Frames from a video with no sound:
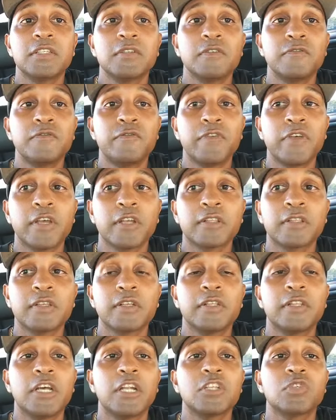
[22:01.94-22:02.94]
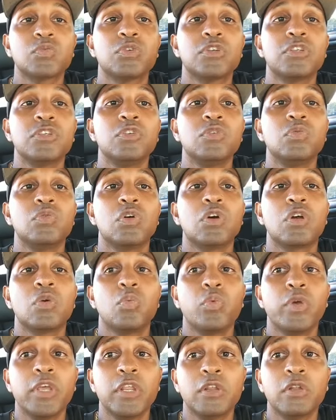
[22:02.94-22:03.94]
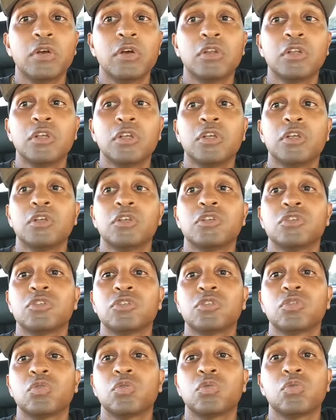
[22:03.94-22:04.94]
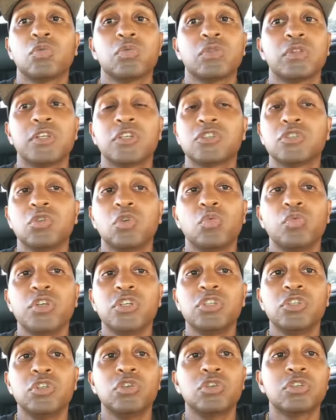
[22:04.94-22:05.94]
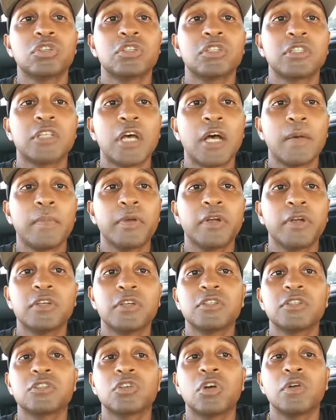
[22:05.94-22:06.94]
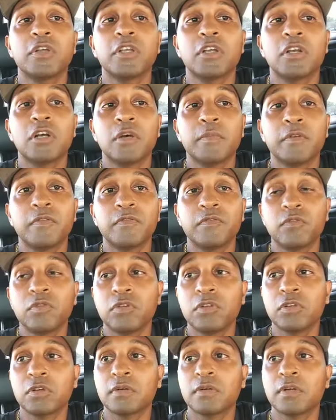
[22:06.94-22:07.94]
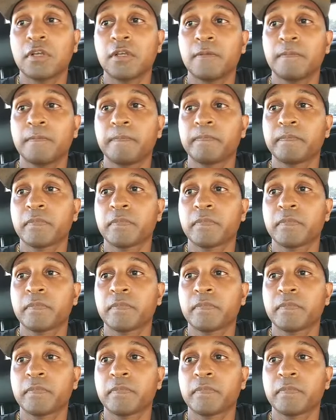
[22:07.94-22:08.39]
is in effect, and that is what you are waiting on. So there's no reason you should stop because it's already coming for you, all right?